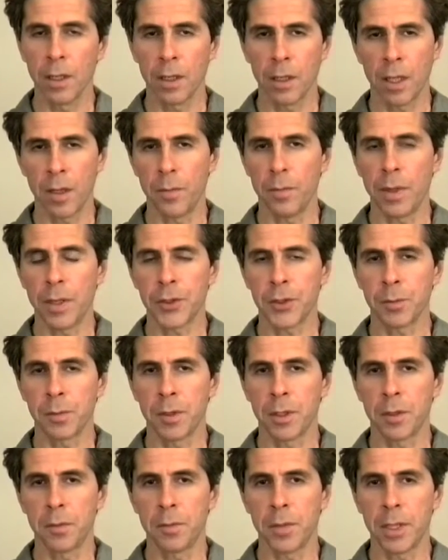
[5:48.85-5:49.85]

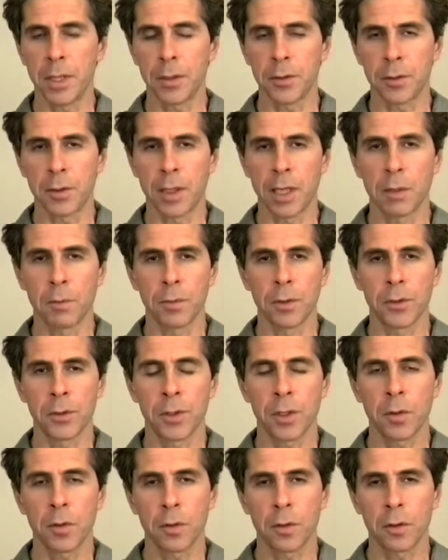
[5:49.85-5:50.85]
Enmeshment means that we're
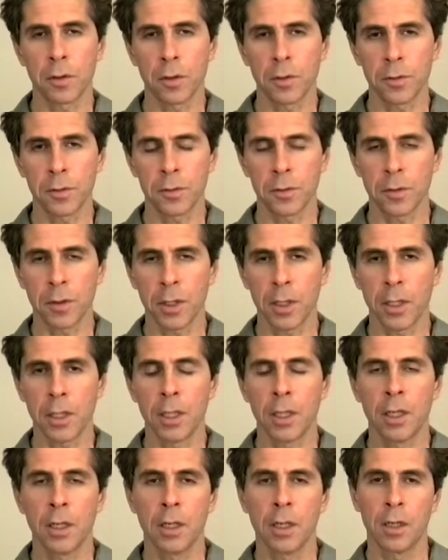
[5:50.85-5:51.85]
so
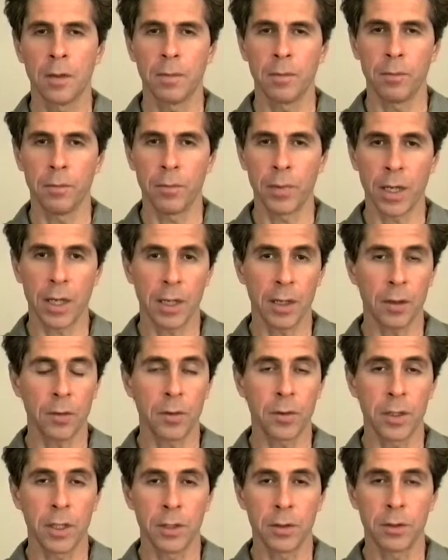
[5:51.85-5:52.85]
closely
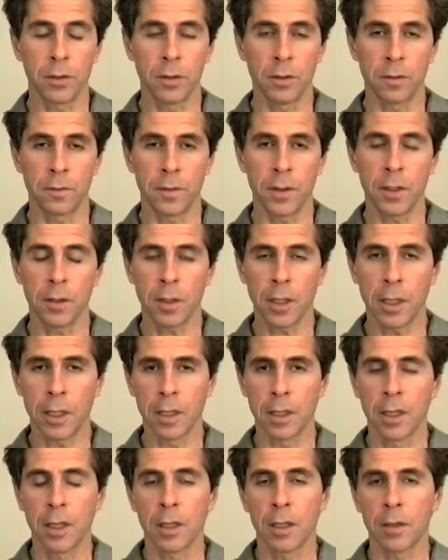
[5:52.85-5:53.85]
bound into the
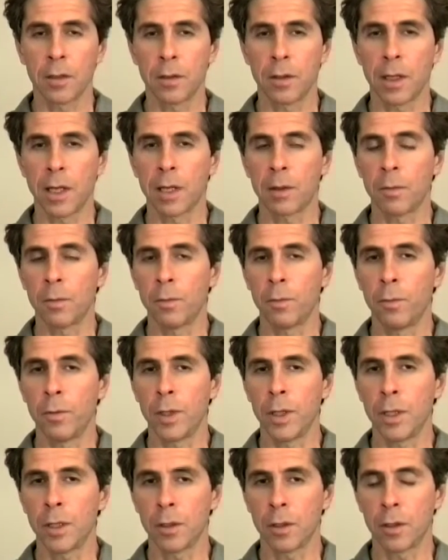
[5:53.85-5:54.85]
feeling that
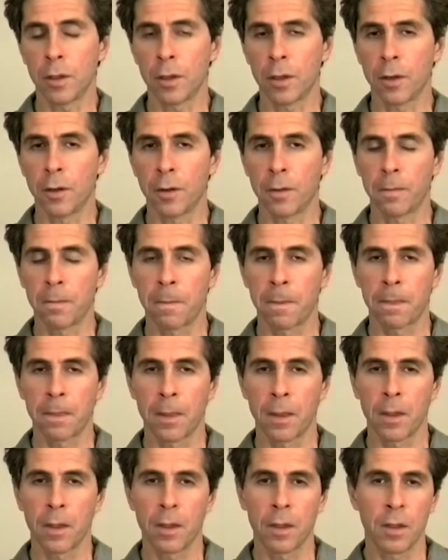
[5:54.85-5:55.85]
we are
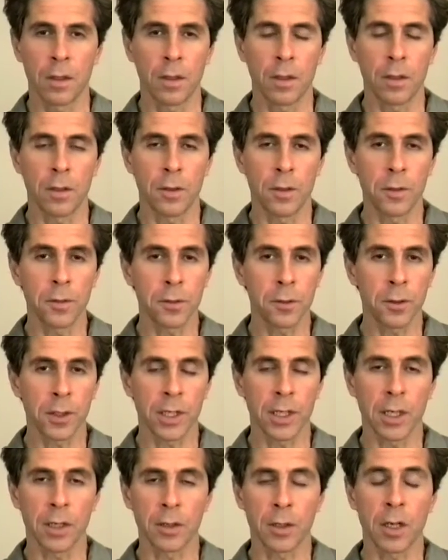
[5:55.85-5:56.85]

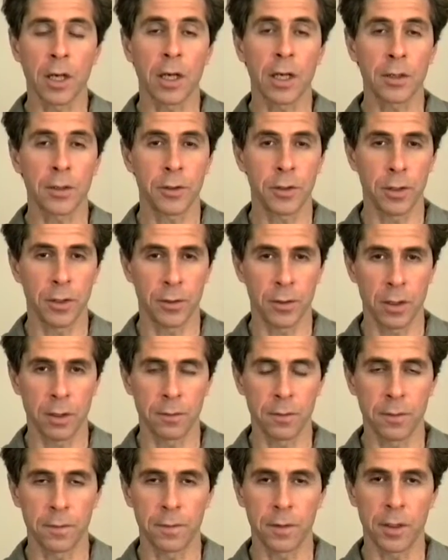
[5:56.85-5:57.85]
usually unconscious
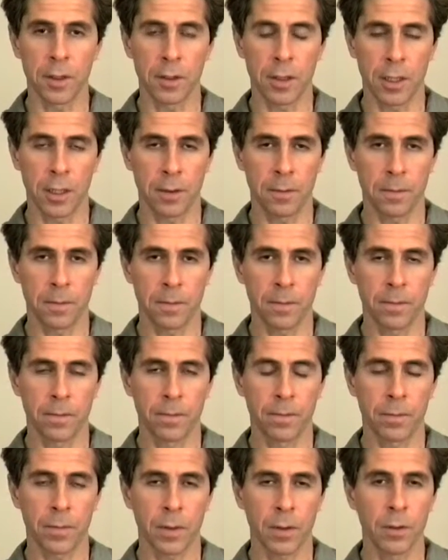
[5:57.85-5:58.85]
of the feeling,
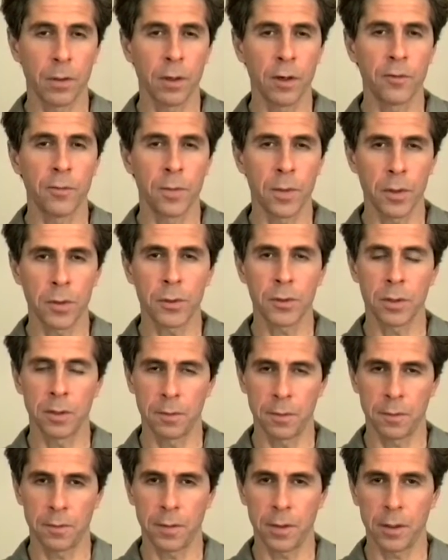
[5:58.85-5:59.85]
or of most
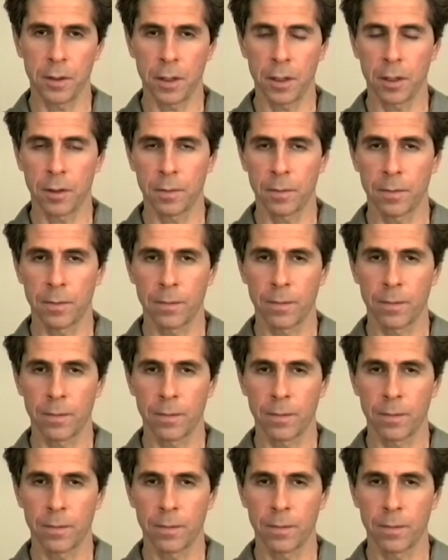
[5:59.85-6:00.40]
of the feeling.